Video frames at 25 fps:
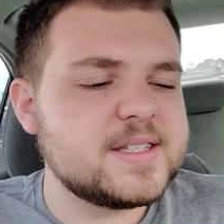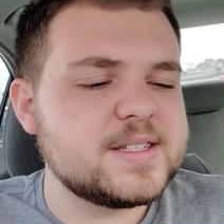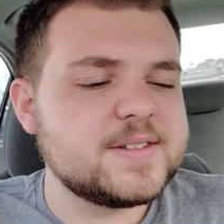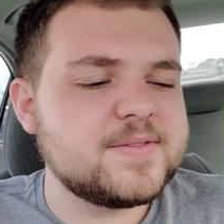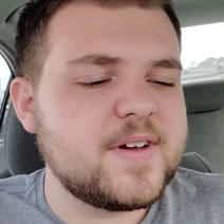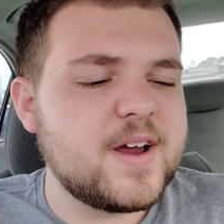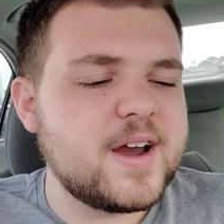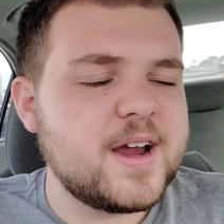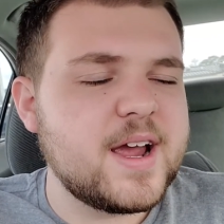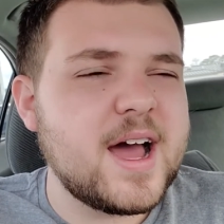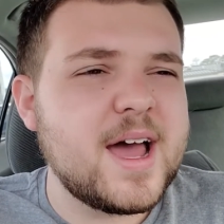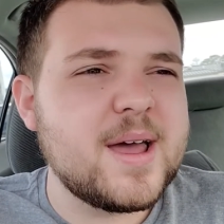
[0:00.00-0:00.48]
It's
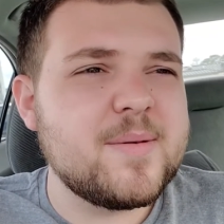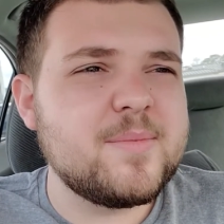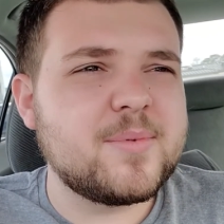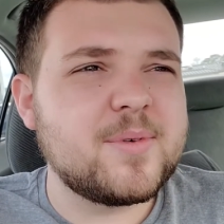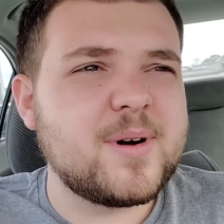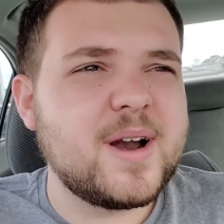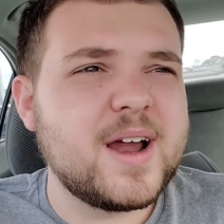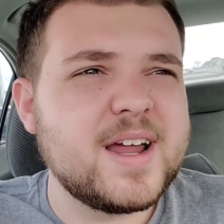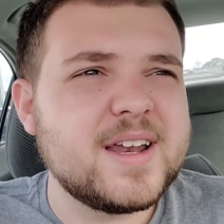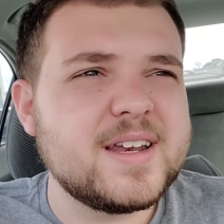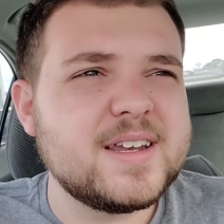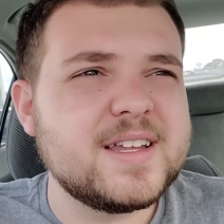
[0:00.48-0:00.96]
very high
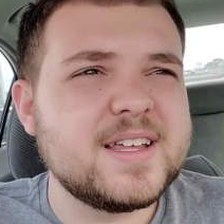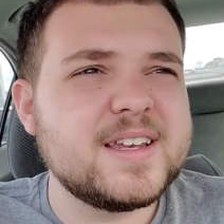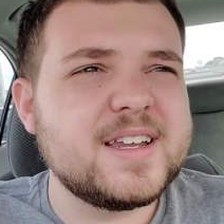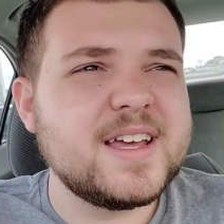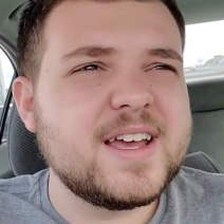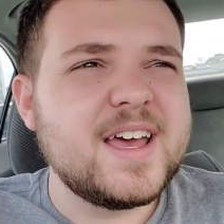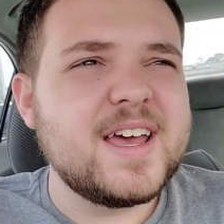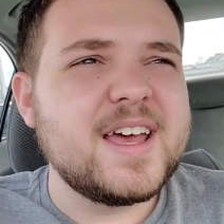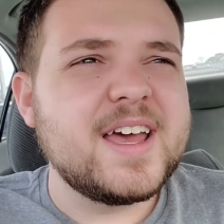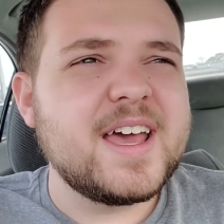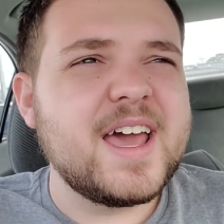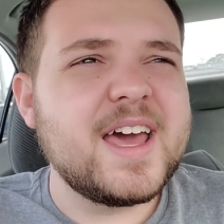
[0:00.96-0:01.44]
branded,
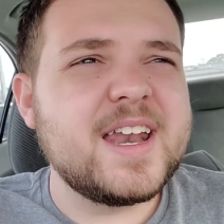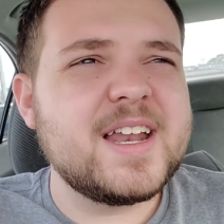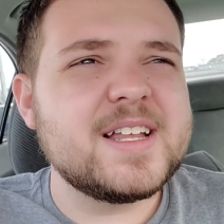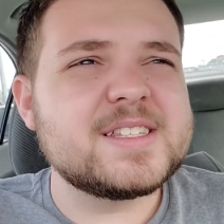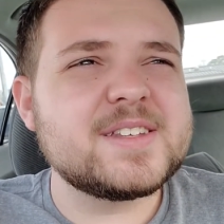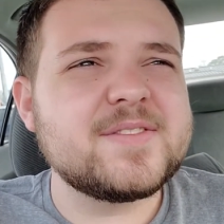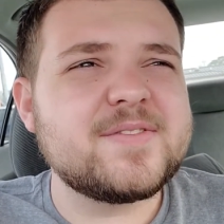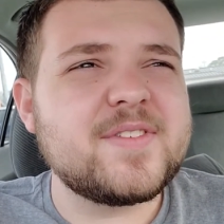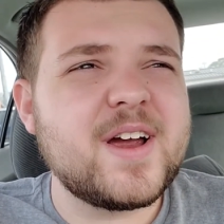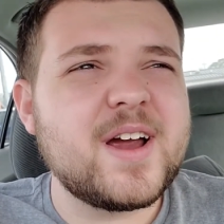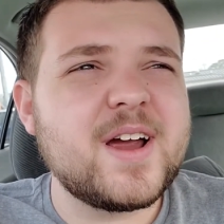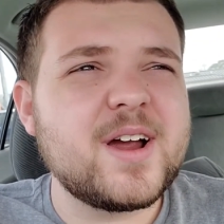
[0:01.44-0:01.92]
and it's
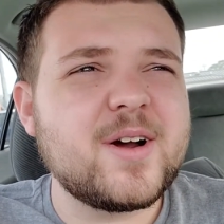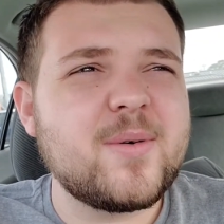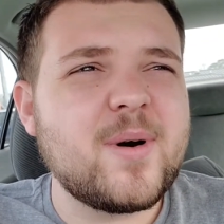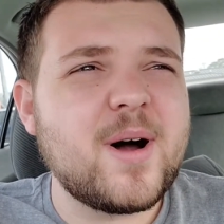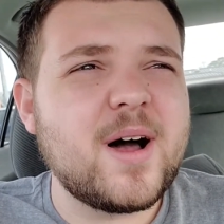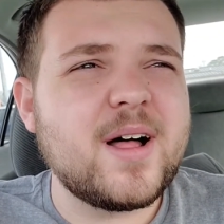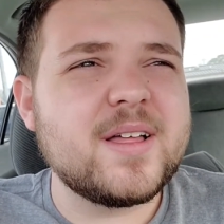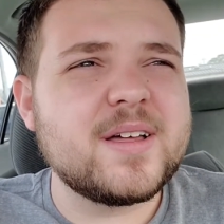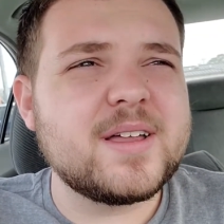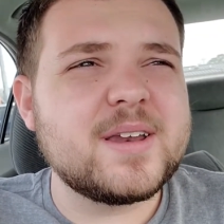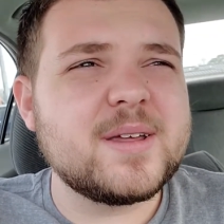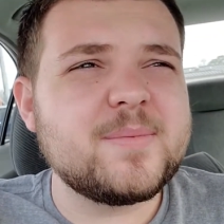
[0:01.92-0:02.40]
a very
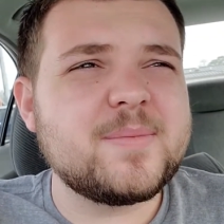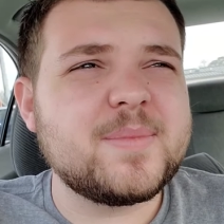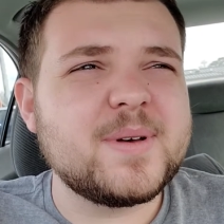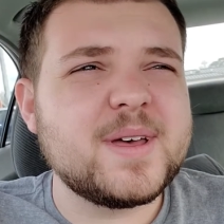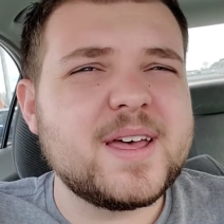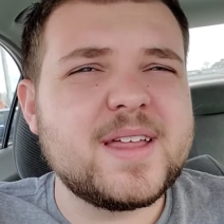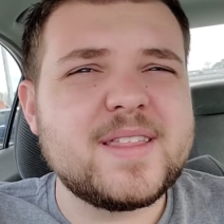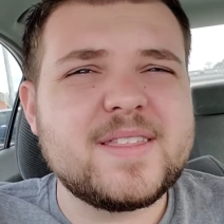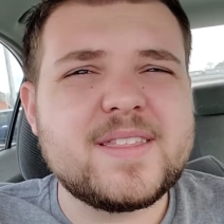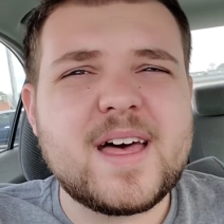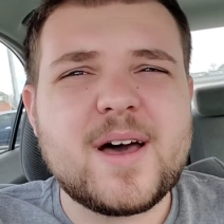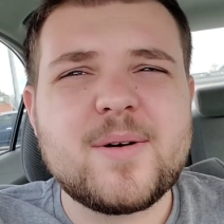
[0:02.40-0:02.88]
quality
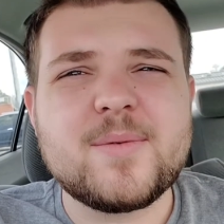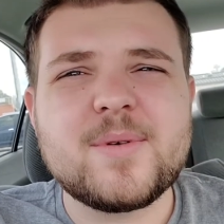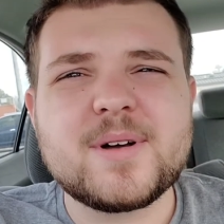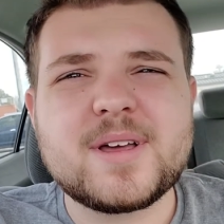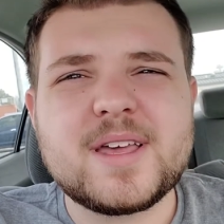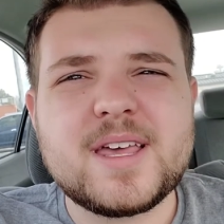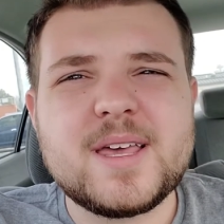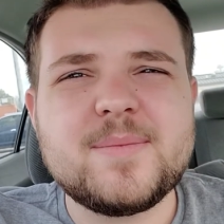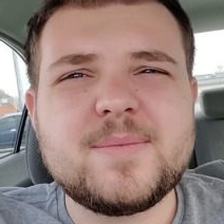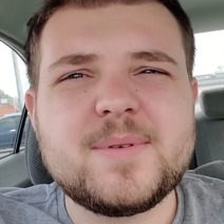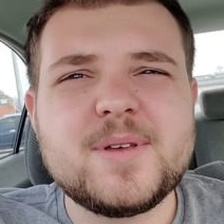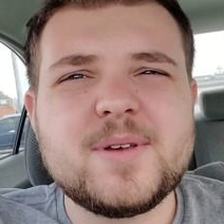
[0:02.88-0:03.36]
pen that will
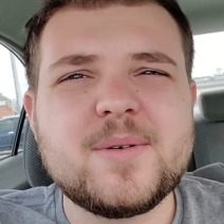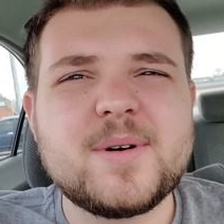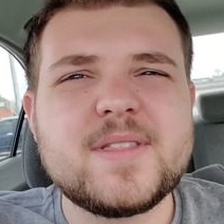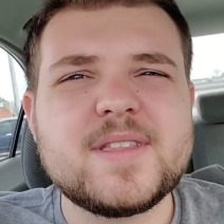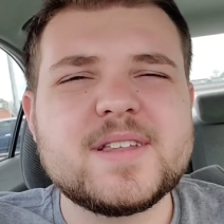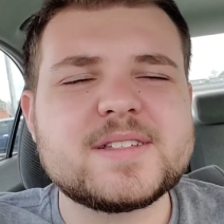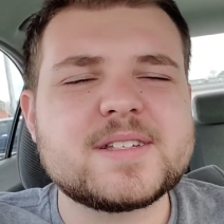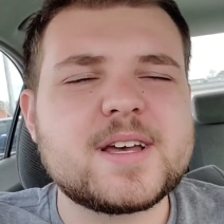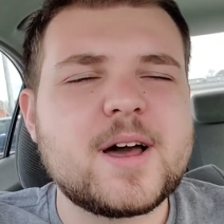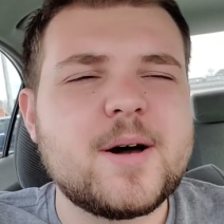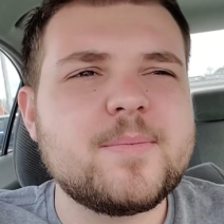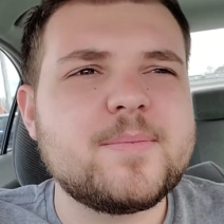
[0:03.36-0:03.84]
keep you in
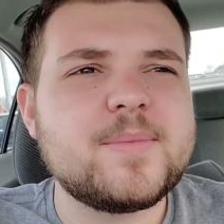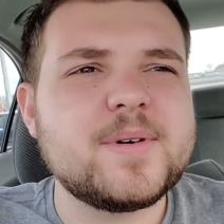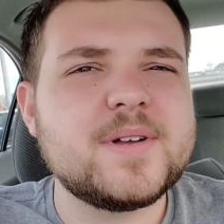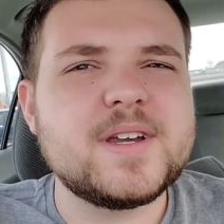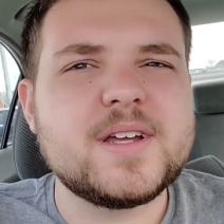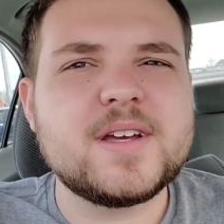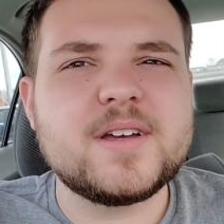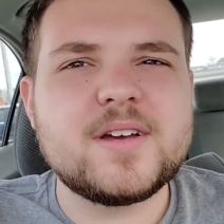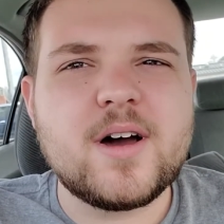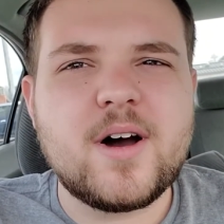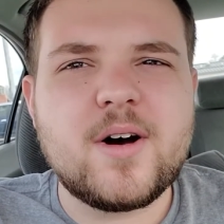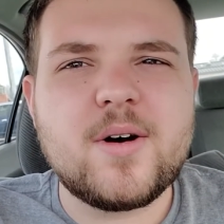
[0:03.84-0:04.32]
this
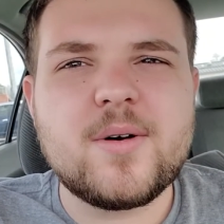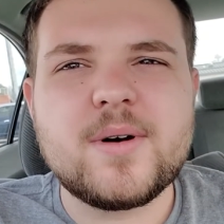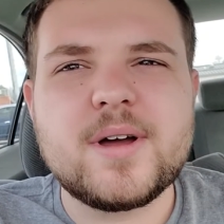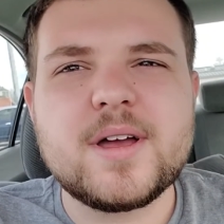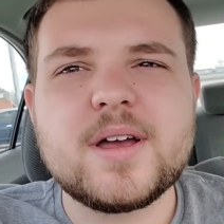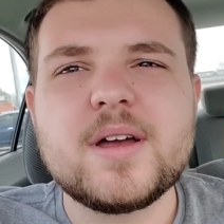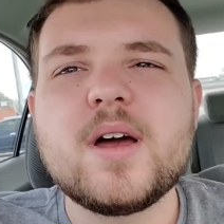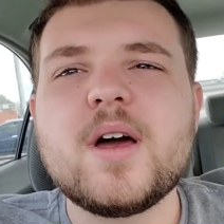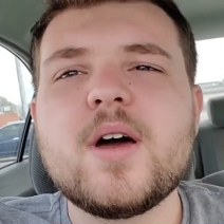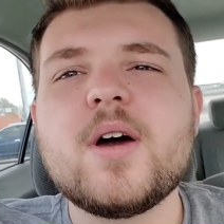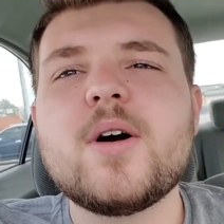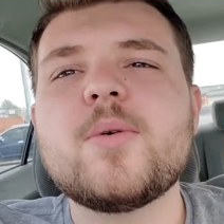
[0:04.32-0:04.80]
company
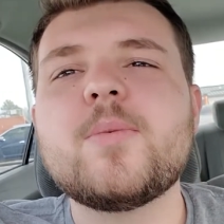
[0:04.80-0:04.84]
going.